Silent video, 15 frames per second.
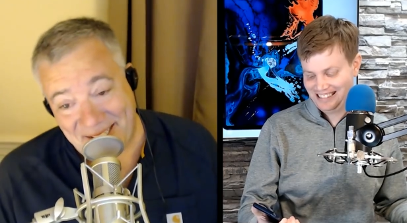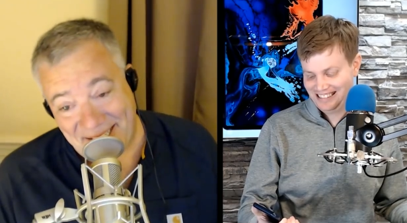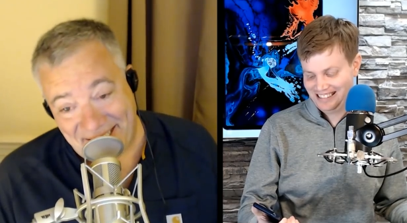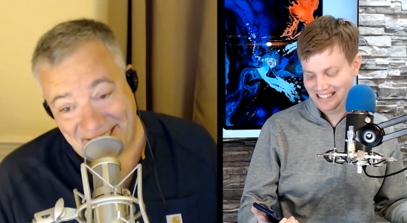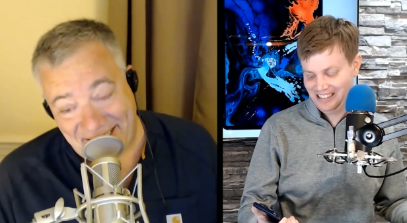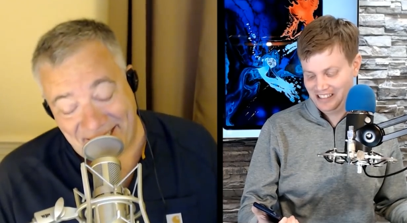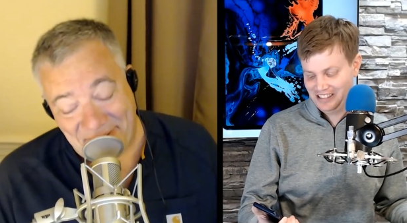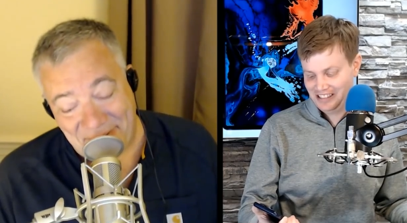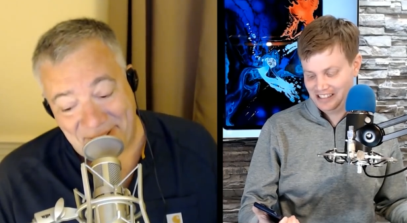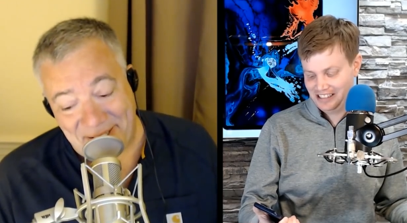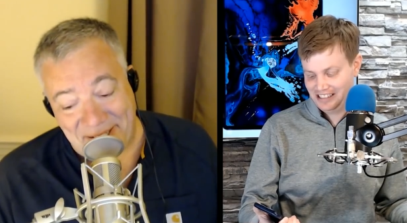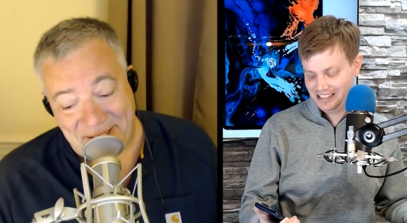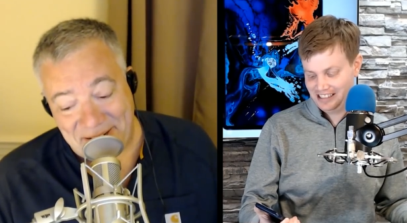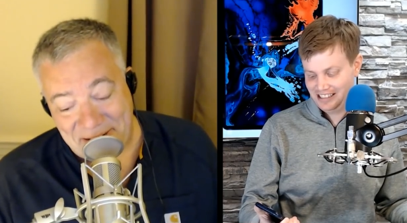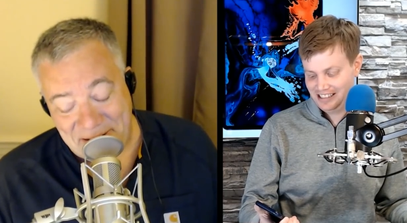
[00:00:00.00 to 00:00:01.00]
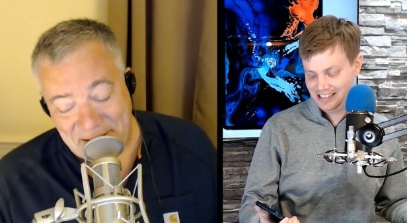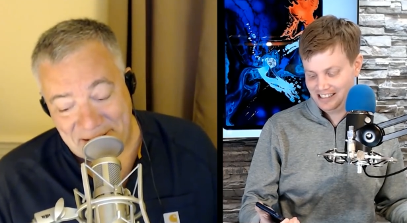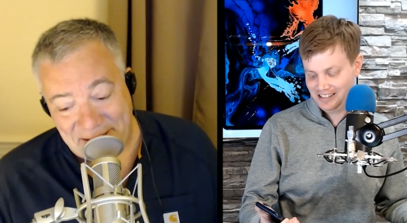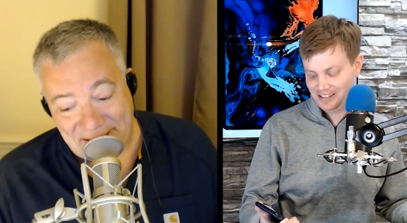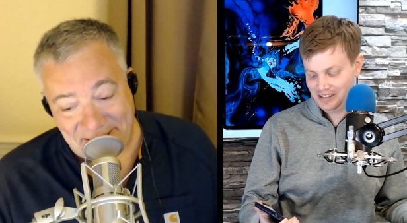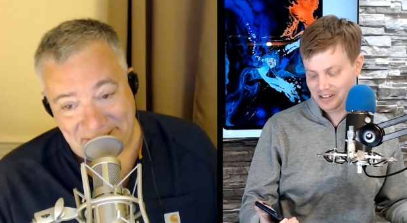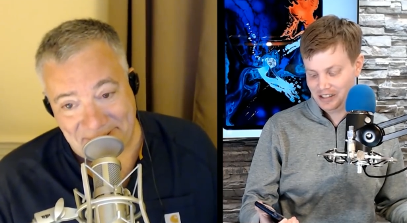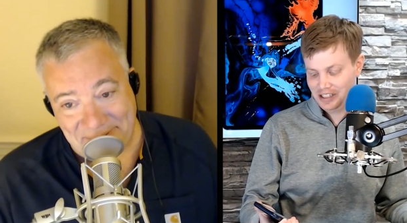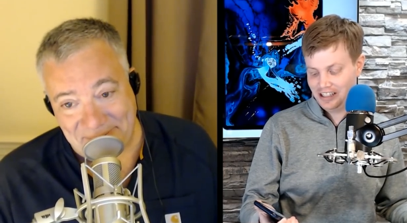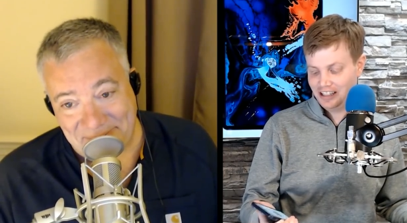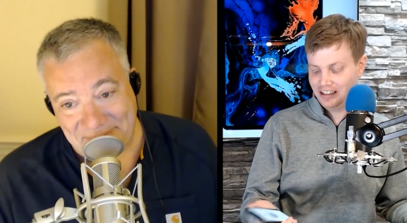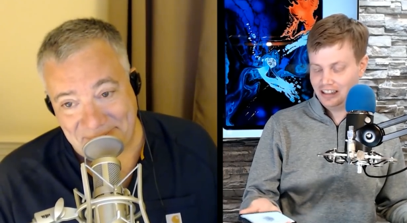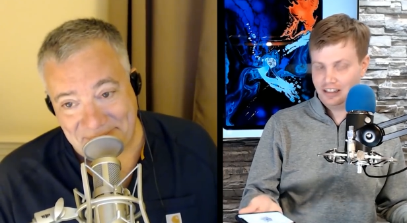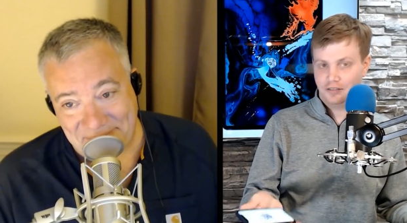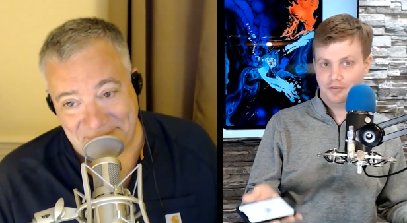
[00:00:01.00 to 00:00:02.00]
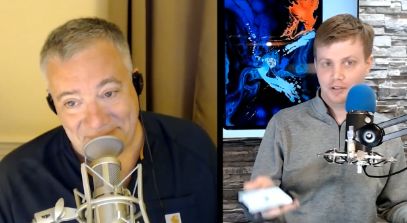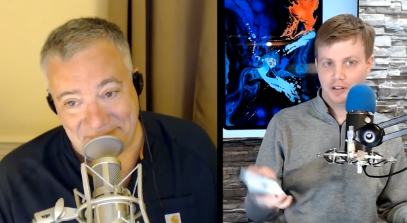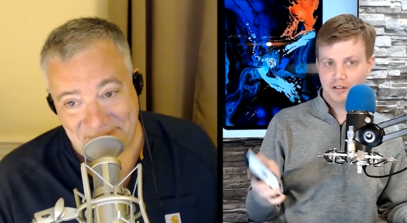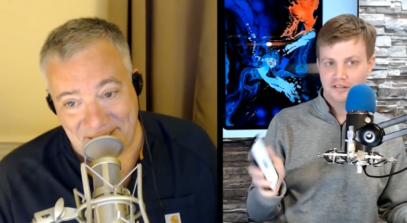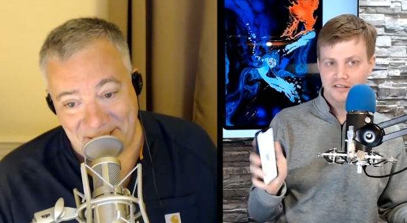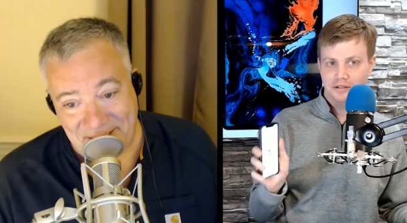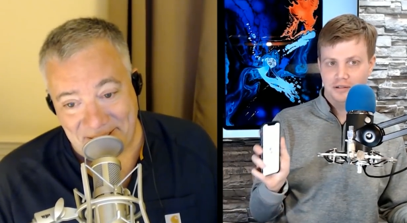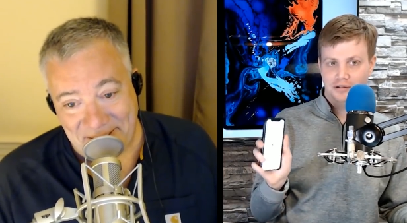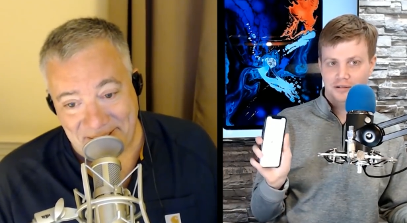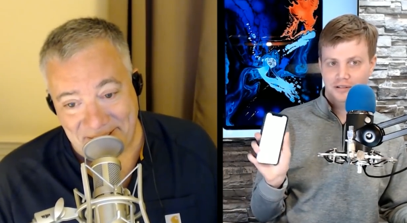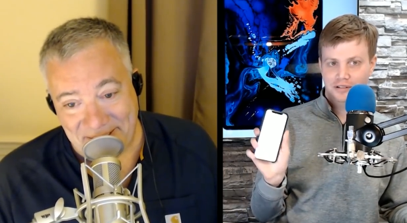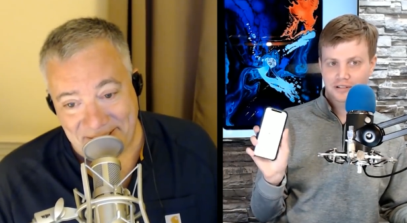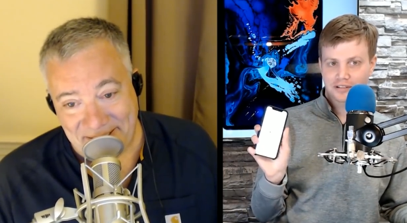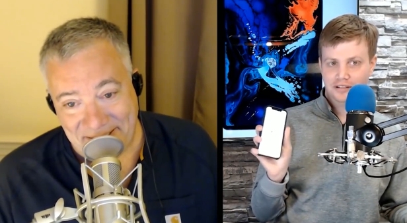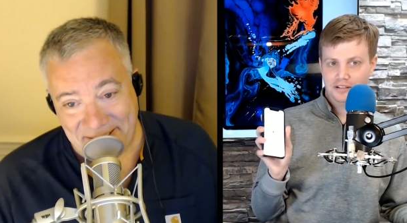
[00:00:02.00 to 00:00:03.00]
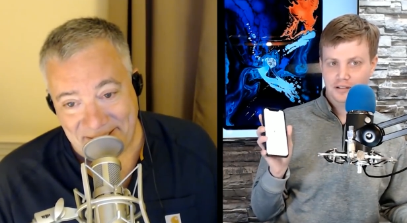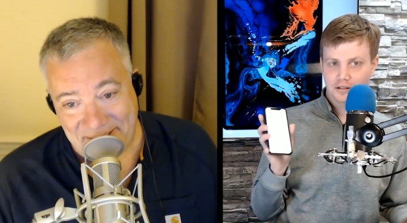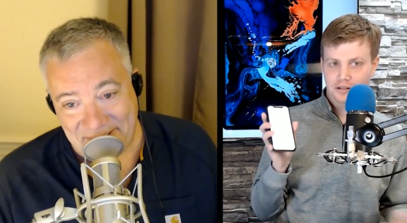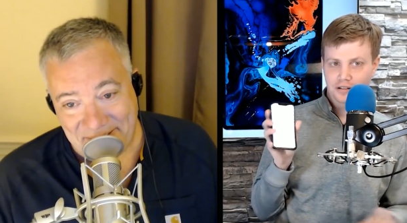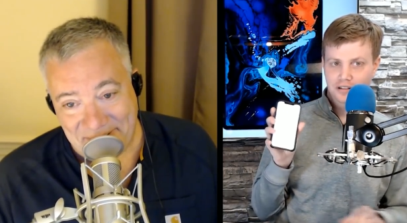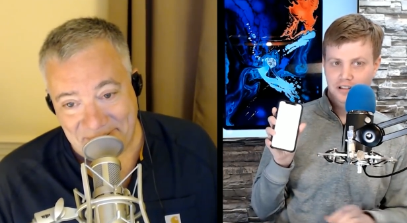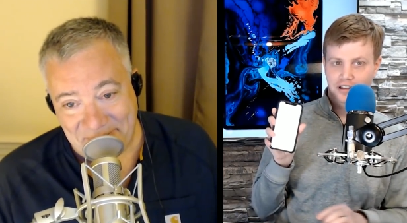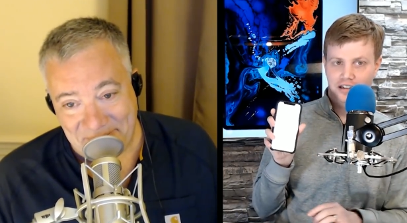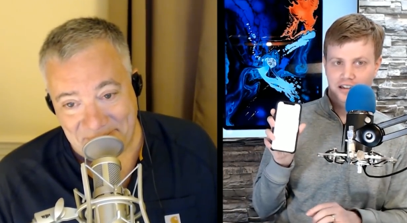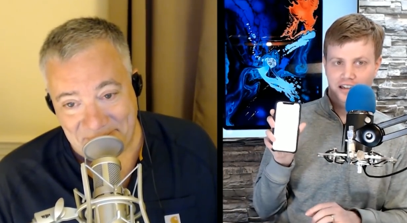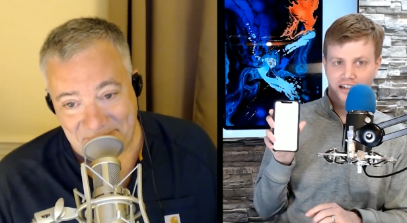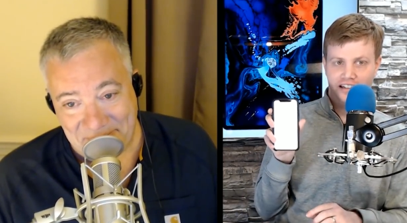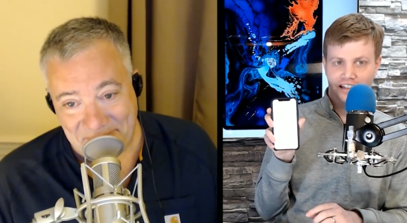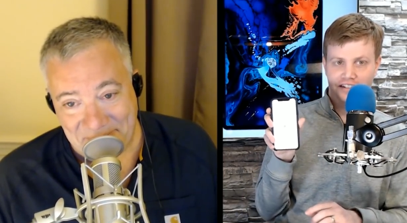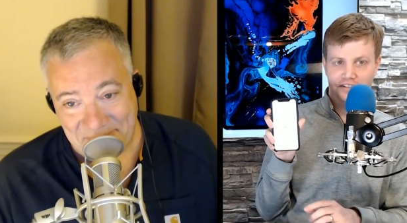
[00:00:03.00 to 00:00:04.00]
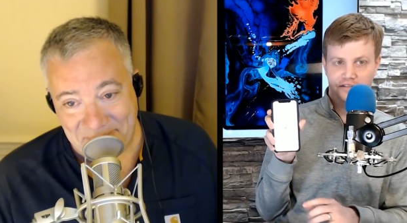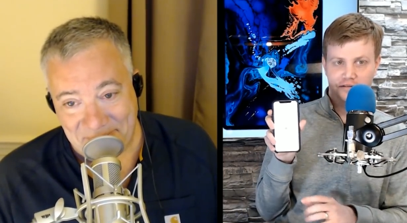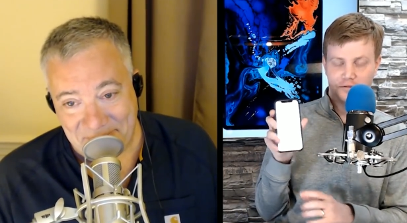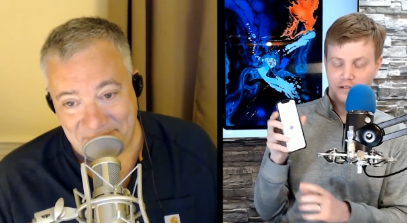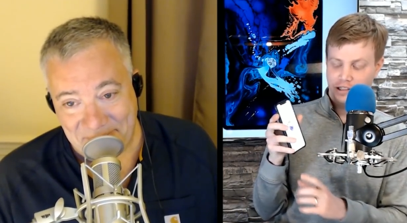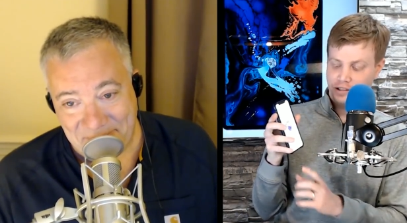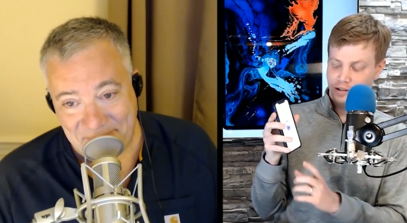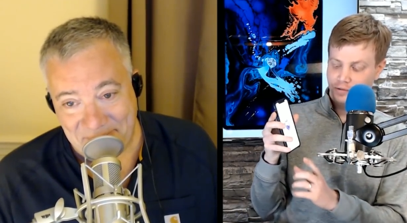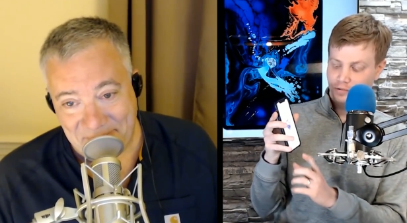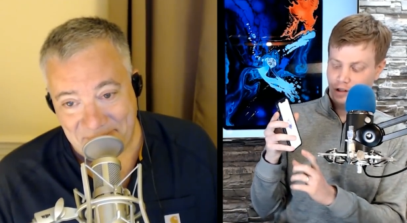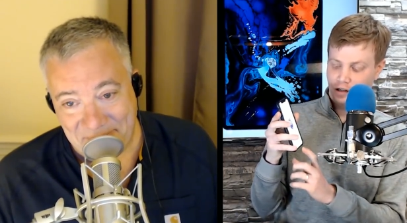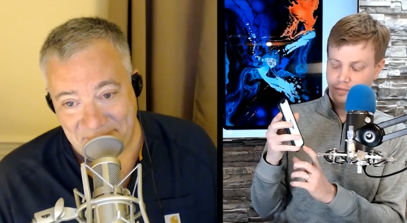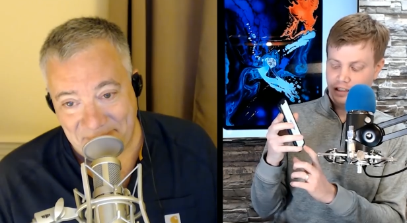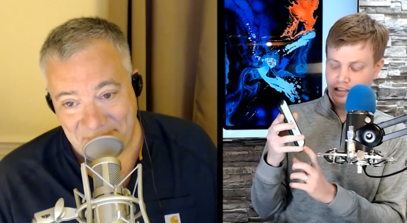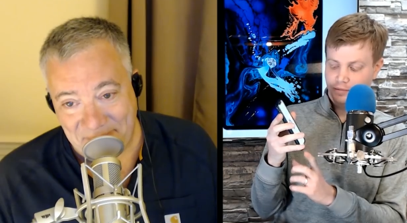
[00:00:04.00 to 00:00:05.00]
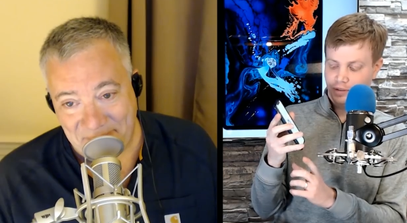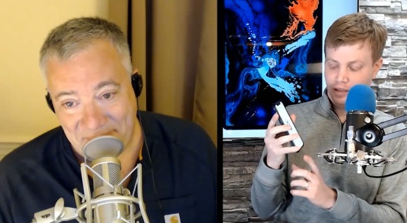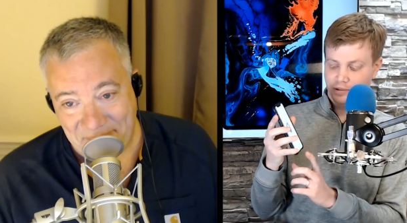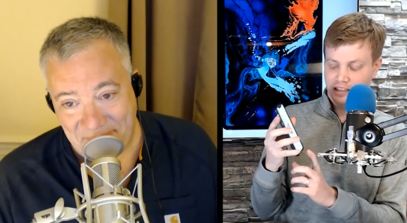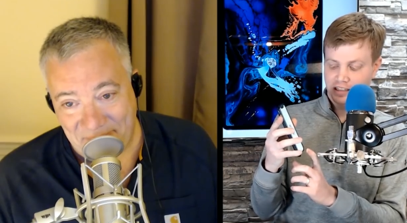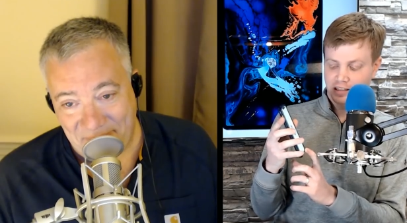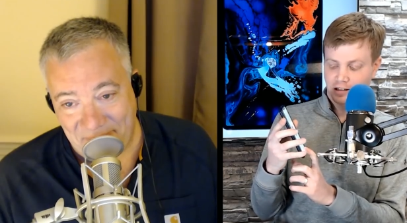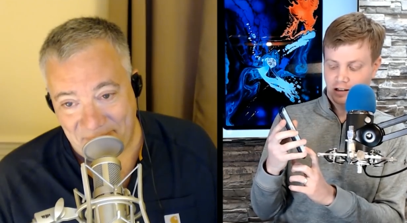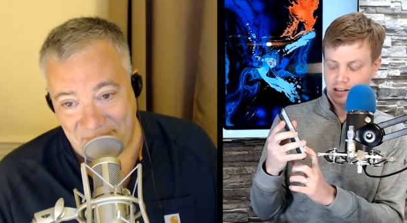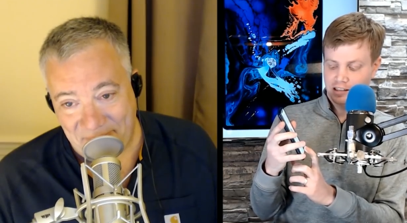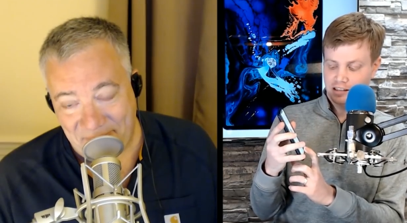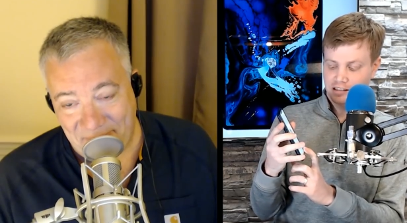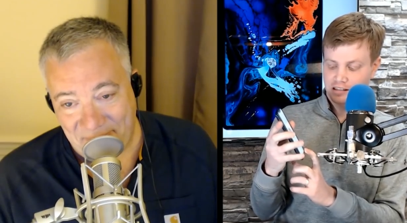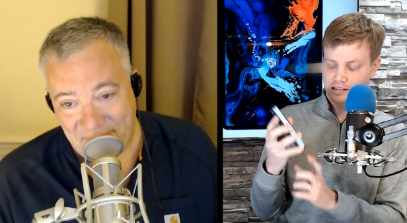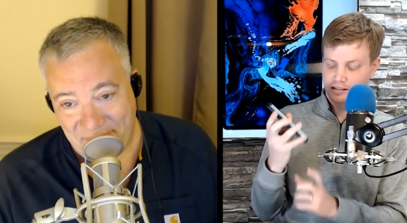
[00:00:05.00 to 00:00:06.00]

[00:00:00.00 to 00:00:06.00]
Speaker 1: and then I felt like a jerk.
Speaker 2: For those who, I doubt this will actually work, but you can probably hear it.